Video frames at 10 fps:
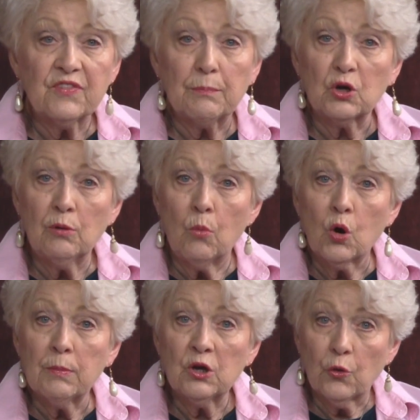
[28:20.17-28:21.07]
the Book of
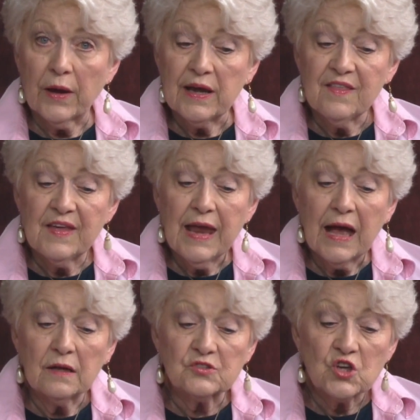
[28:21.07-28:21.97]
Mormon, or anything
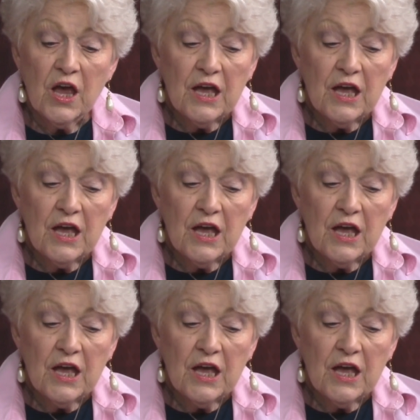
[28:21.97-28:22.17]
else.